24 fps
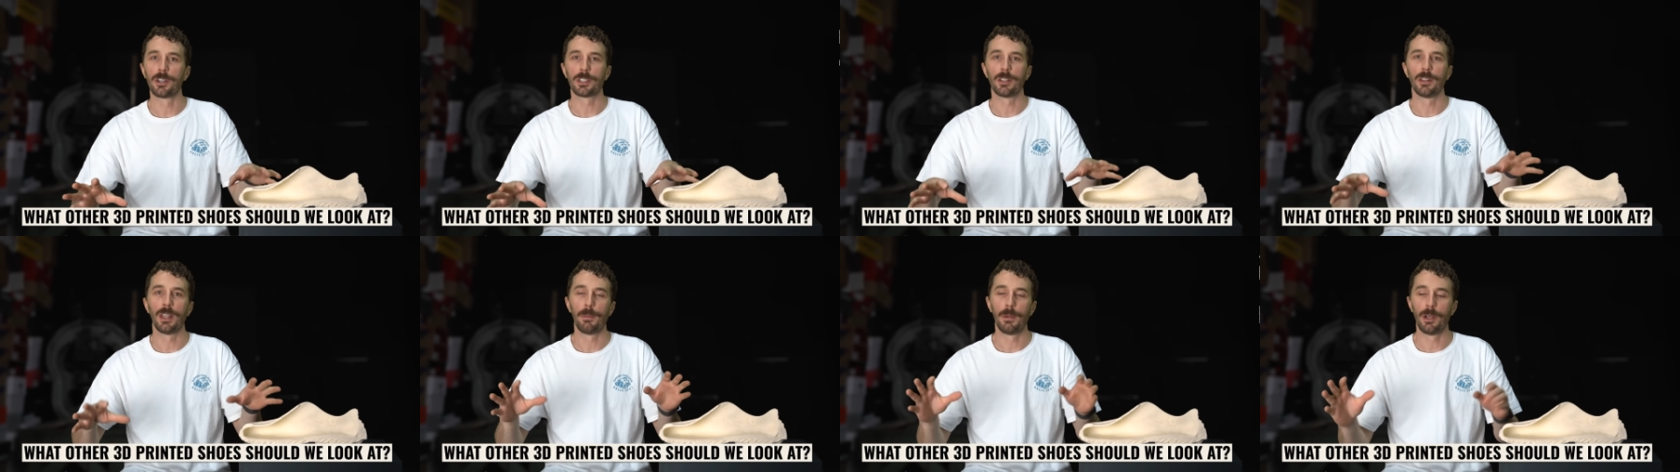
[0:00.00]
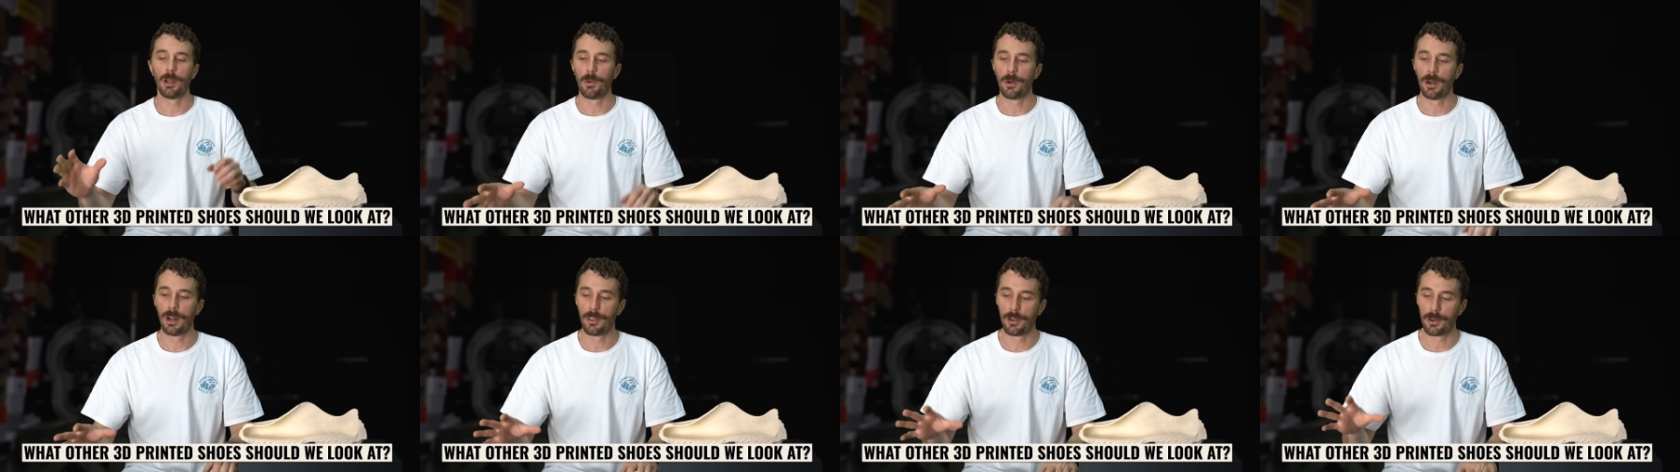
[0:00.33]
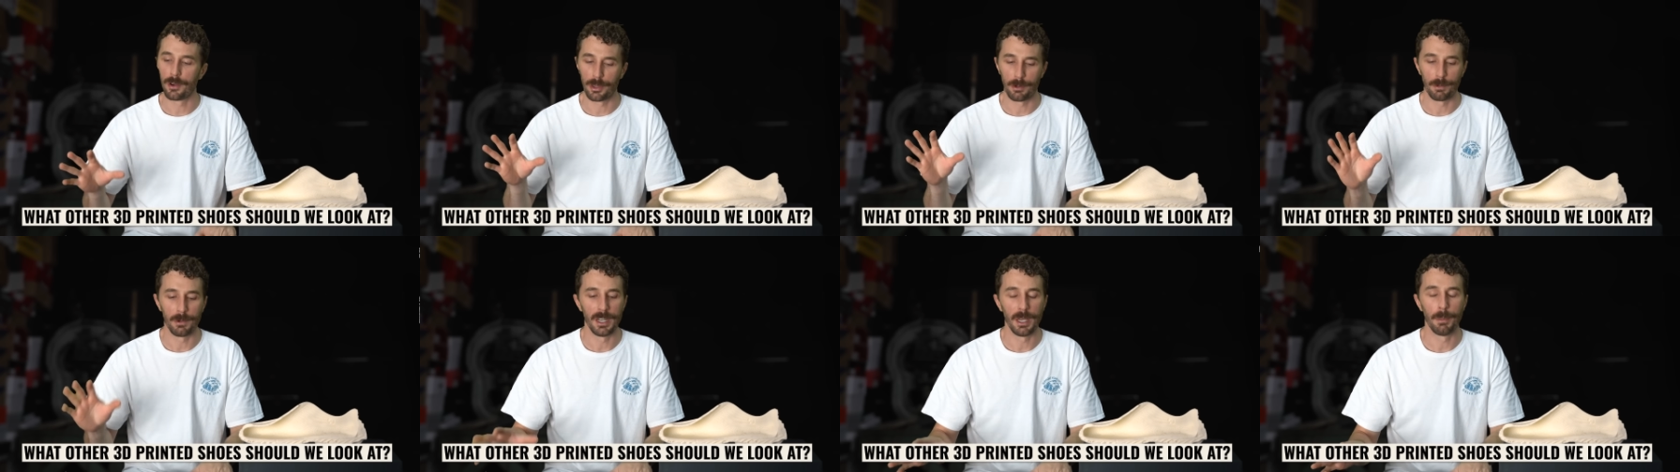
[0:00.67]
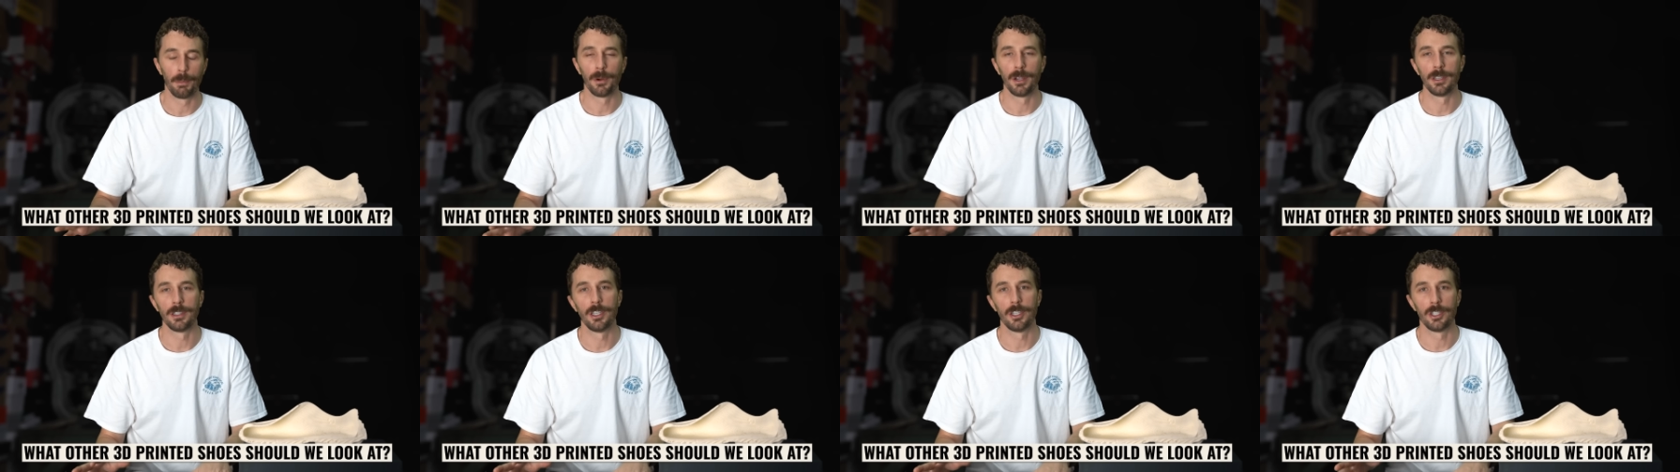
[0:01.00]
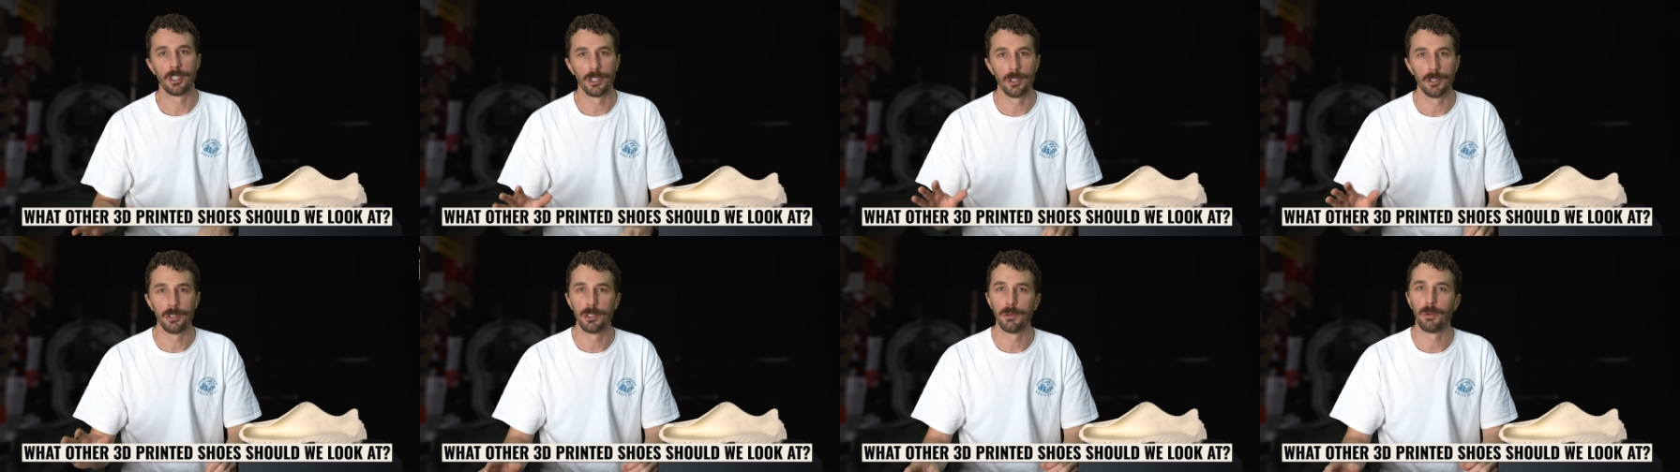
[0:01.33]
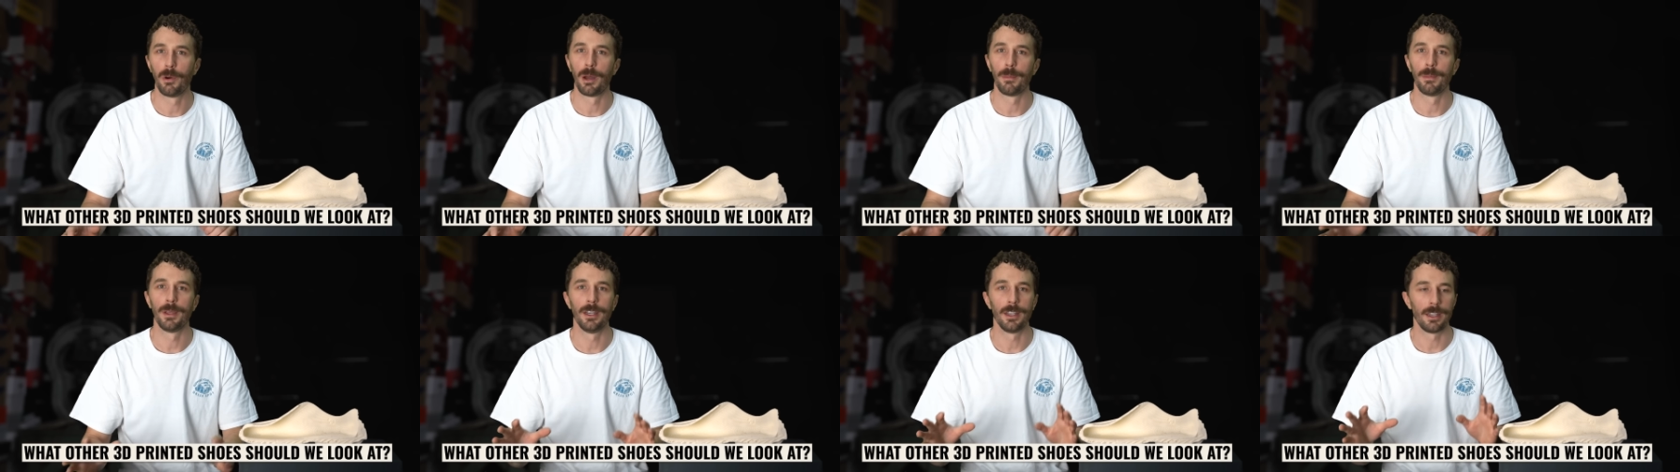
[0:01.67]
So let me know what other 3D printed shoes you
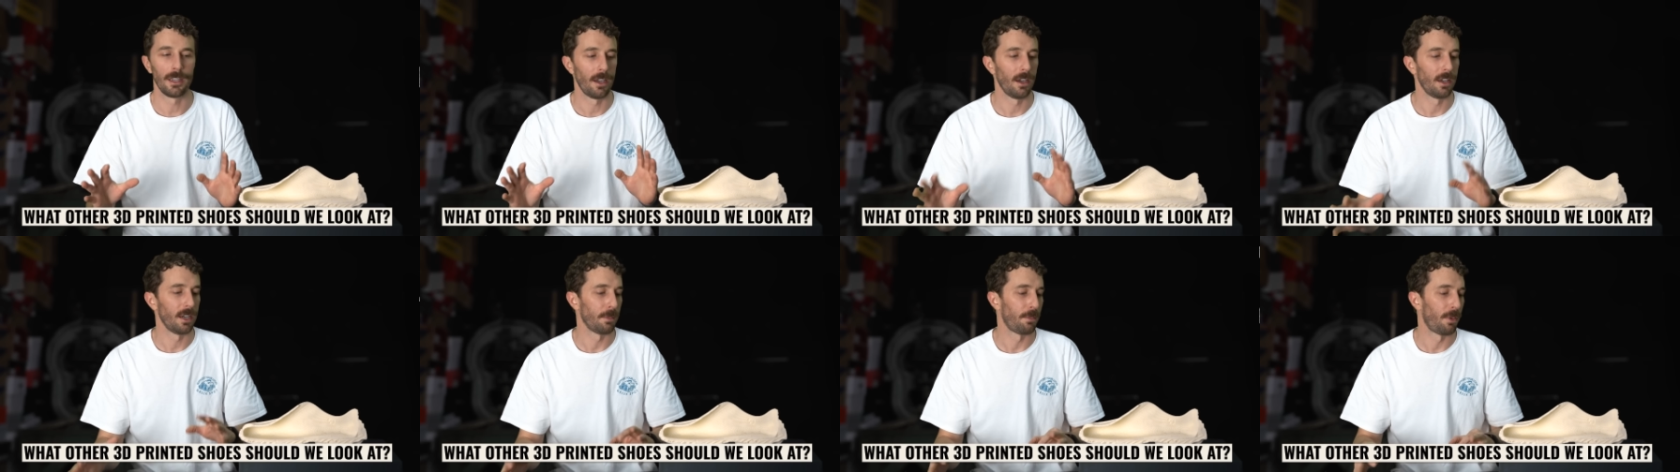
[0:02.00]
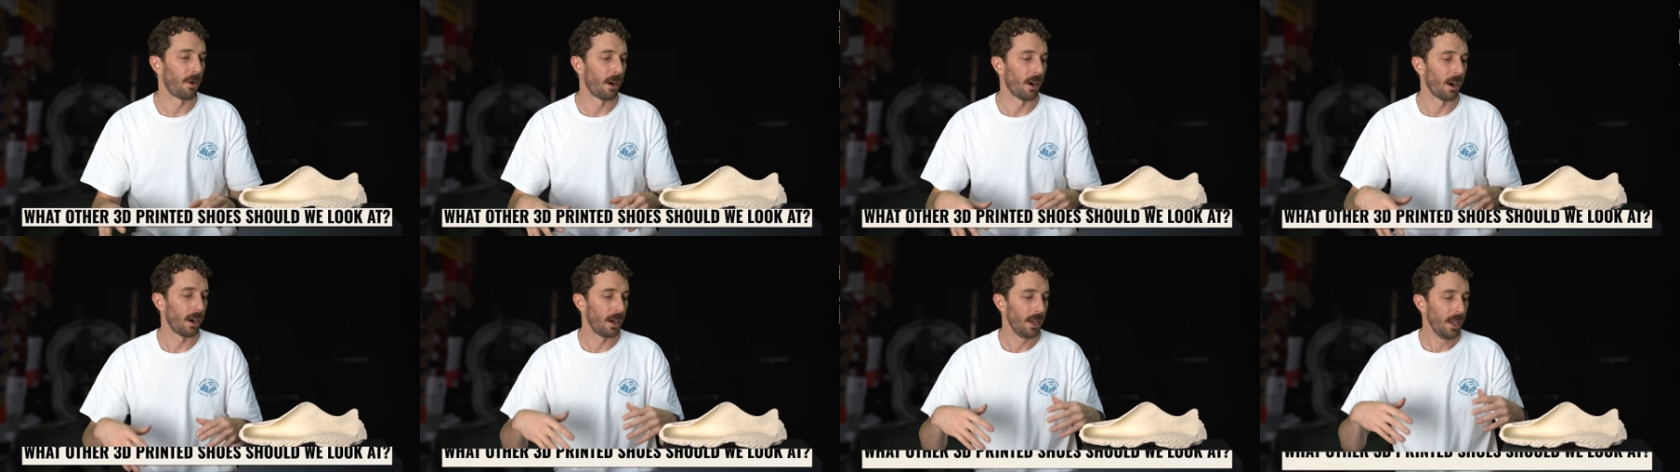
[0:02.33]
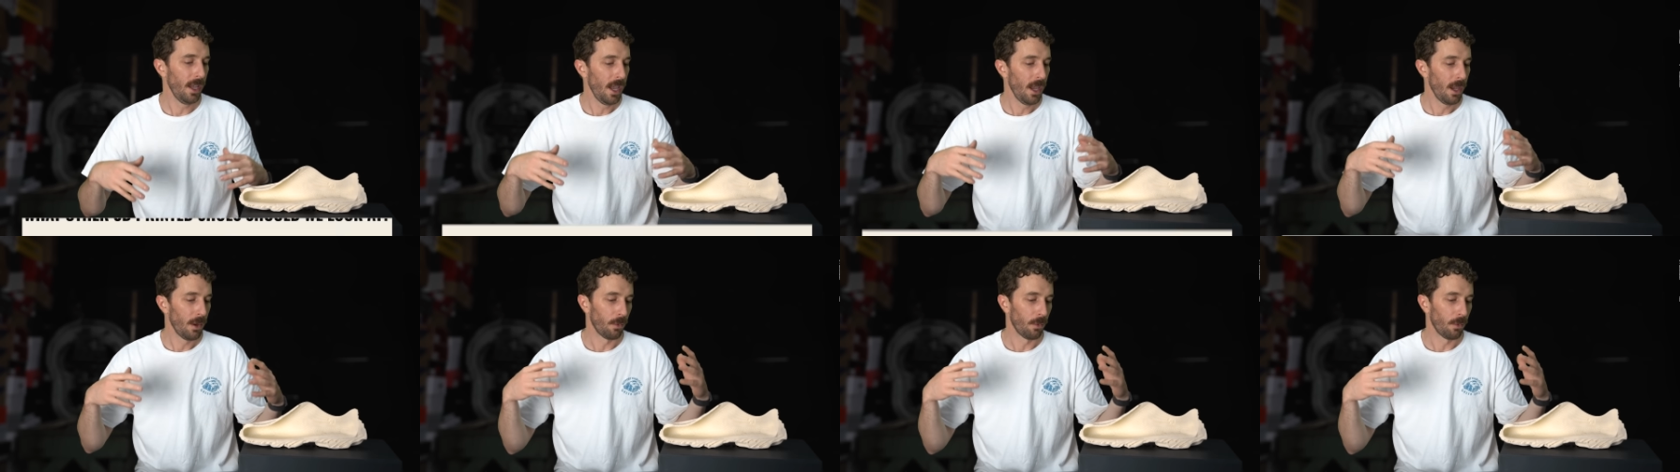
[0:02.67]
want me to cut apart,